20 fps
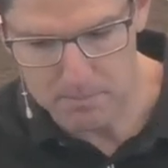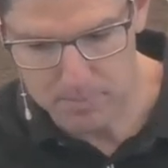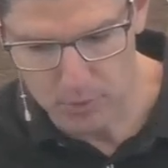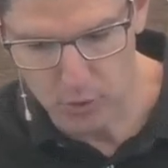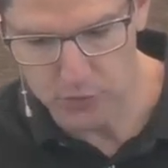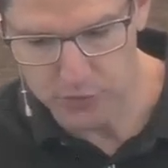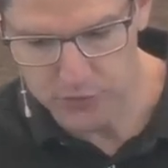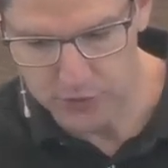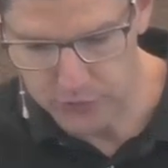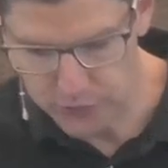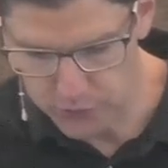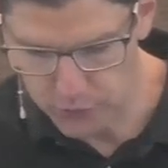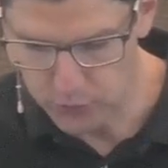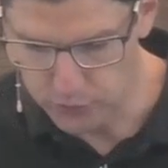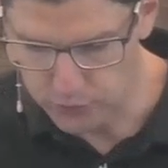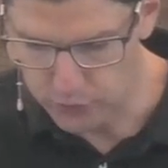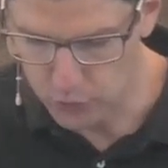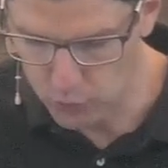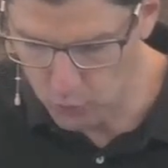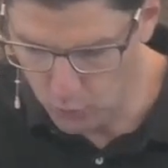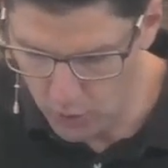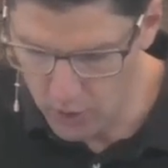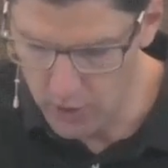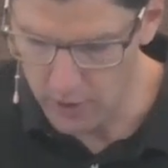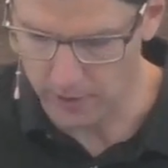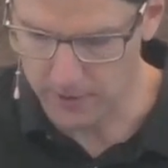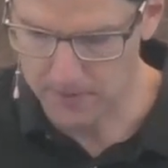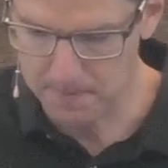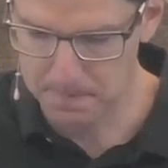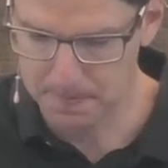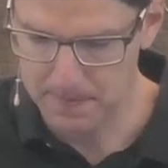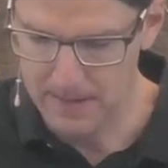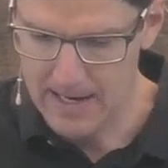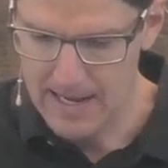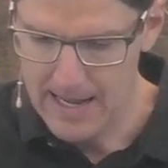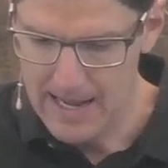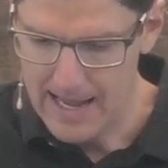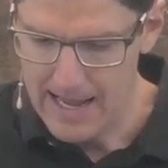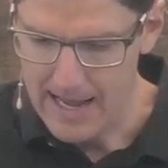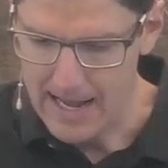built to do, to work.
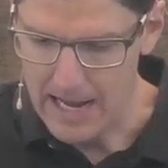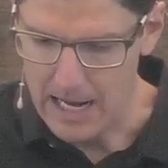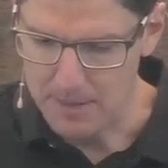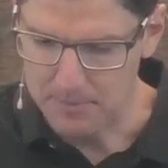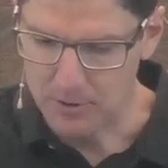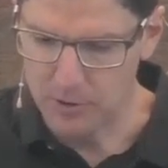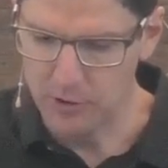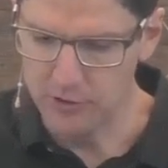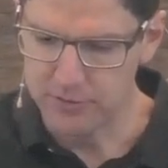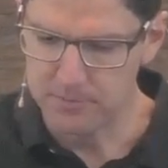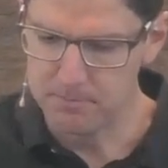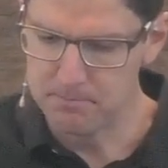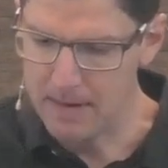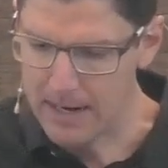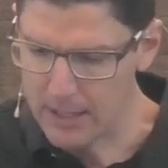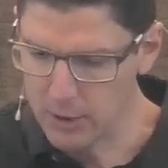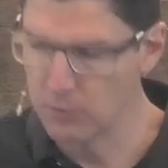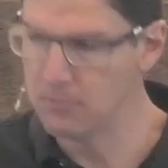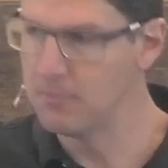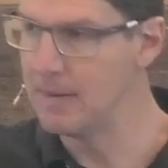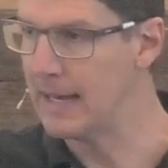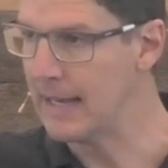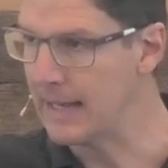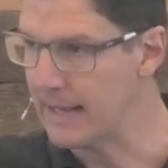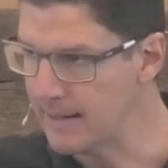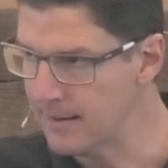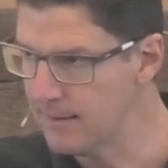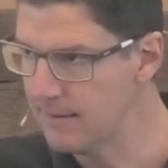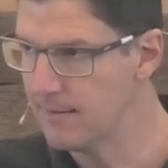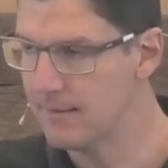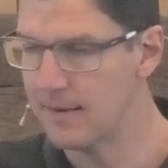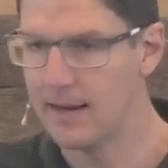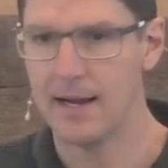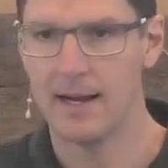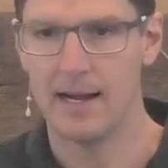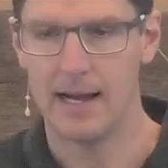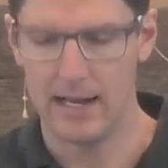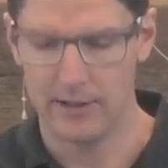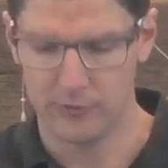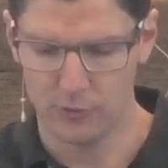Uh, and because male man,
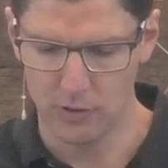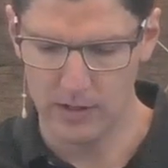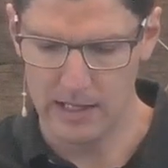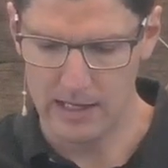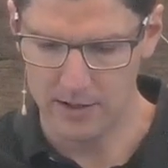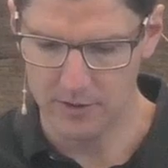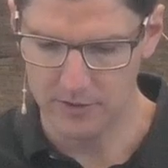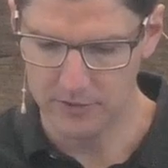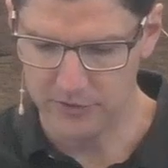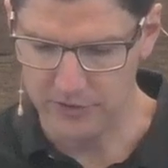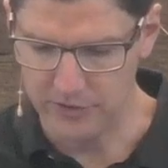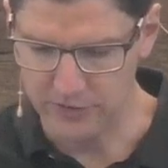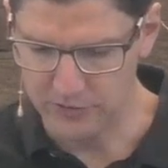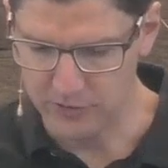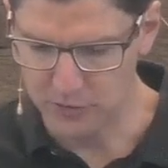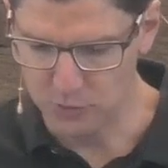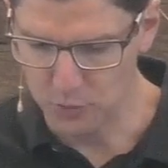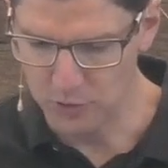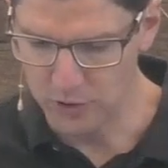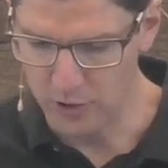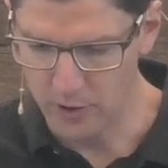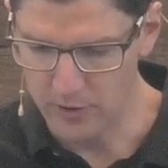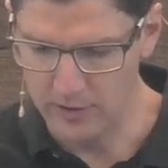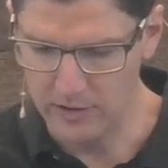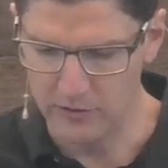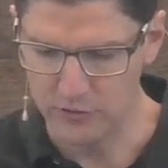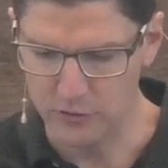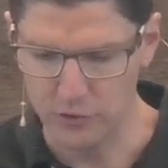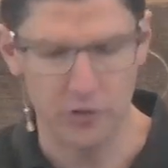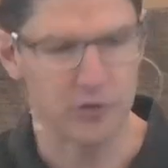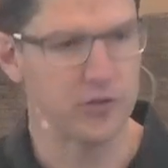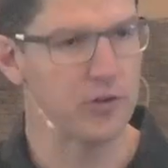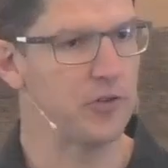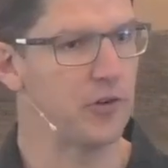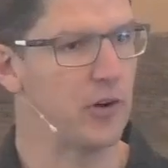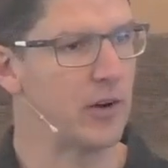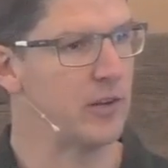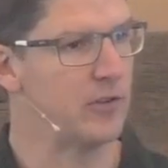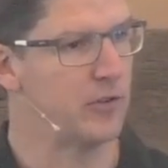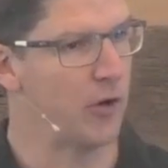uh, as all our sisters will know, is useless
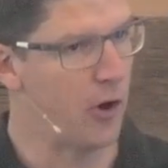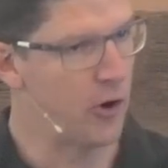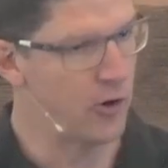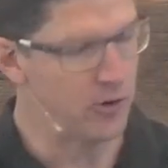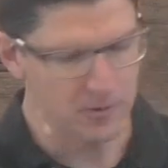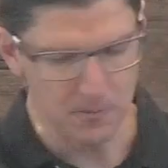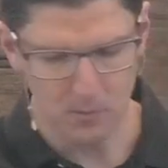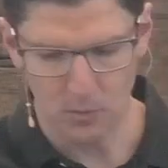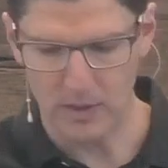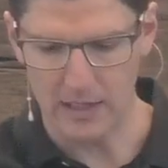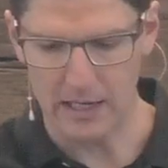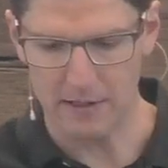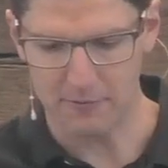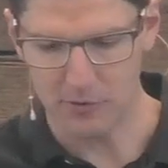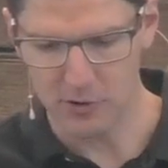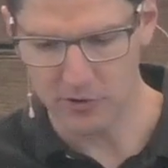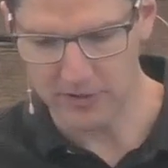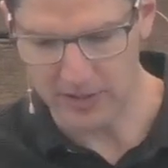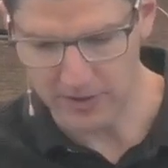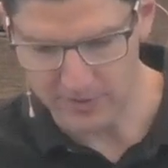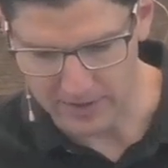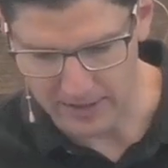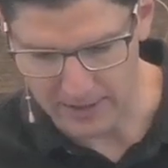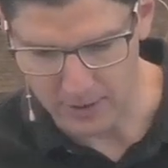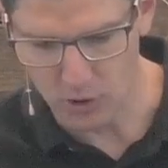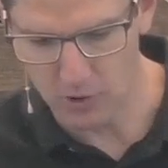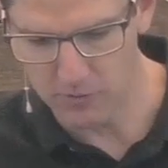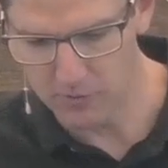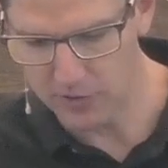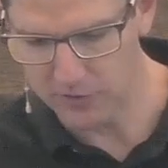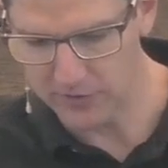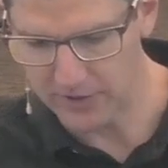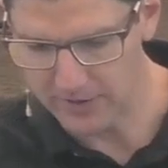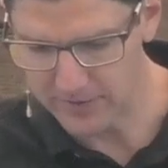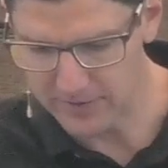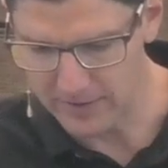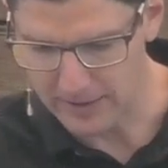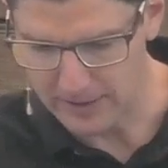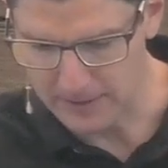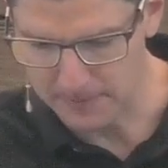on his own, we get verse 18. Look at verse
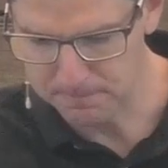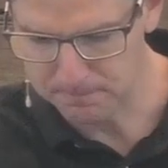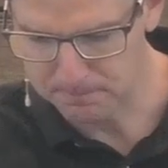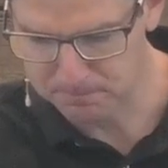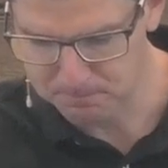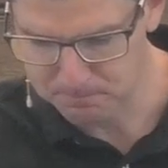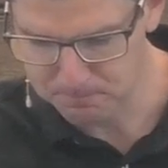18.